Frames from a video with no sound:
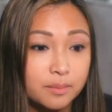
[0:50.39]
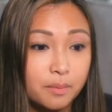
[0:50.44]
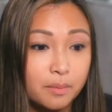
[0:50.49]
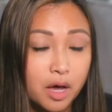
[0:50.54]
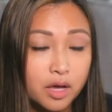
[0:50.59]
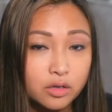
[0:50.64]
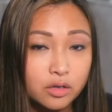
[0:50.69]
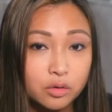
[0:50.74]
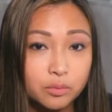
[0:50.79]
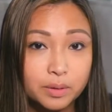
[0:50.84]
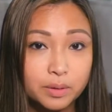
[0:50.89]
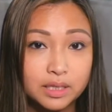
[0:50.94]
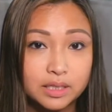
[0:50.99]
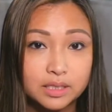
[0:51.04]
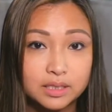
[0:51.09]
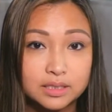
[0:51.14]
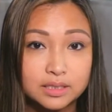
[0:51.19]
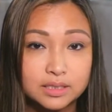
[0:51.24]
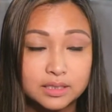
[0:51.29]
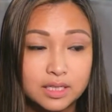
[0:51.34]
Mondo
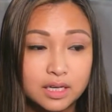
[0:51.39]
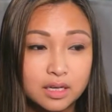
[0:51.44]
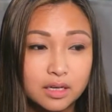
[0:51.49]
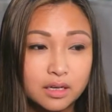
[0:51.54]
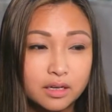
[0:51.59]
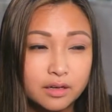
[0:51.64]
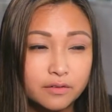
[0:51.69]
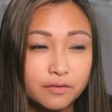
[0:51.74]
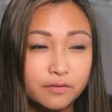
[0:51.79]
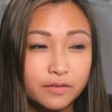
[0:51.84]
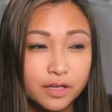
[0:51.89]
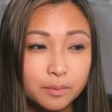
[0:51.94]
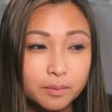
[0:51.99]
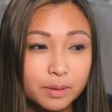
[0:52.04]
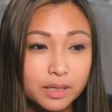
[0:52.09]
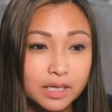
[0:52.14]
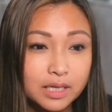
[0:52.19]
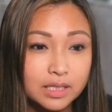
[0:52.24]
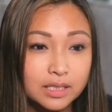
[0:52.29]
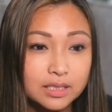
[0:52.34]
pins, Fig
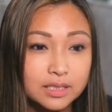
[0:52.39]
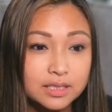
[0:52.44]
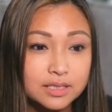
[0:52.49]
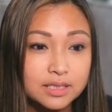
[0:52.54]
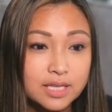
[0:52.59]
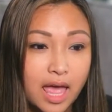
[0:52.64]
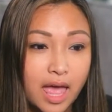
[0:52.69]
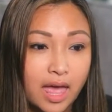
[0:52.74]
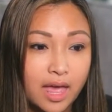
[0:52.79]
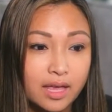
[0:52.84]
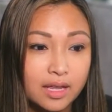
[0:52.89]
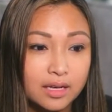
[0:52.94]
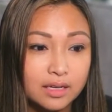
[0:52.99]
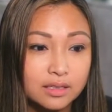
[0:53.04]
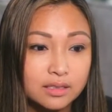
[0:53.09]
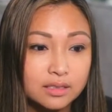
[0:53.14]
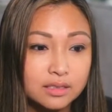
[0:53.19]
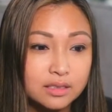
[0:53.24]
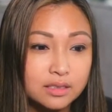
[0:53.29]
pins, and